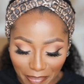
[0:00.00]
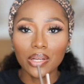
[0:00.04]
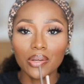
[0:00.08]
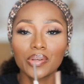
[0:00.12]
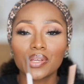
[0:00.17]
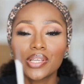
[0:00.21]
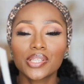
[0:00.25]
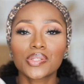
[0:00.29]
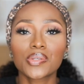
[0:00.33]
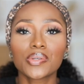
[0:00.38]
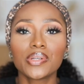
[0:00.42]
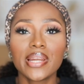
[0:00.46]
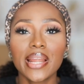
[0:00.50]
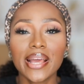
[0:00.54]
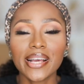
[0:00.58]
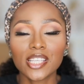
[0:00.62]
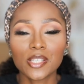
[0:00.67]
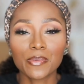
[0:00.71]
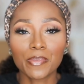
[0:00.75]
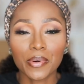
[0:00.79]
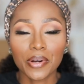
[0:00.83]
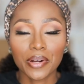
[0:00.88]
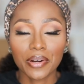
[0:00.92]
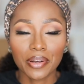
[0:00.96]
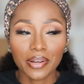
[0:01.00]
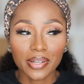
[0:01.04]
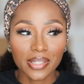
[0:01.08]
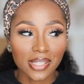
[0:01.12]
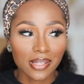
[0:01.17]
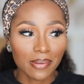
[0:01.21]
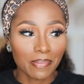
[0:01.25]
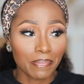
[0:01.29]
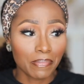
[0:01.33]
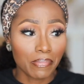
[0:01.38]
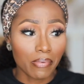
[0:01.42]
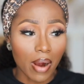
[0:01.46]
Okay, so next
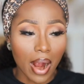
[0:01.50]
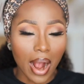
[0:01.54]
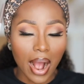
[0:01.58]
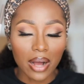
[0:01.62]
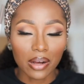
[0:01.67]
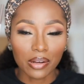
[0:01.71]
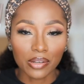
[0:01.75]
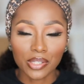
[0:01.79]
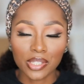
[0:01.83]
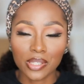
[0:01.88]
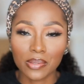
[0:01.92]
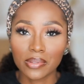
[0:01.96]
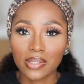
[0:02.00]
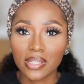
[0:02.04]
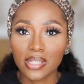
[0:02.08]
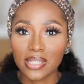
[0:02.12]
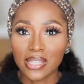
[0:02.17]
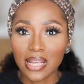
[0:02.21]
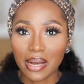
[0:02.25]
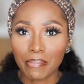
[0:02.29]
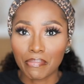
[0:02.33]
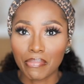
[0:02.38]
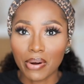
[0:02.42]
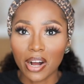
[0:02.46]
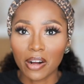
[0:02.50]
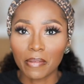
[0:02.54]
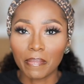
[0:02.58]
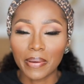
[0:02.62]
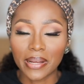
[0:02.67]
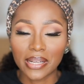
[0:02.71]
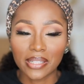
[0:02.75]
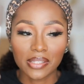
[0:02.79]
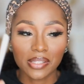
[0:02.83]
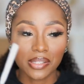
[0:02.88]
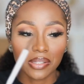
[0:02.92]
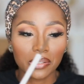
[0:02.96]
product, brows. These are brow
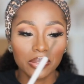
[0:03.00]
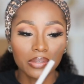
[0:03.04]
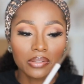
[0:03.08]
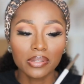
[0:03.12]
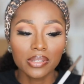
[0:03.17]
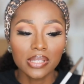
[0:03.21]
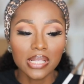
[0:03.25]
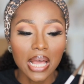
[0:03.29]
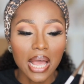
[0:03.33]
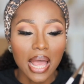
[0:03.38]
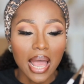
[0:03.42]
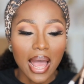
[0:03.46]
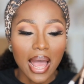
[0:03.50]
pencils.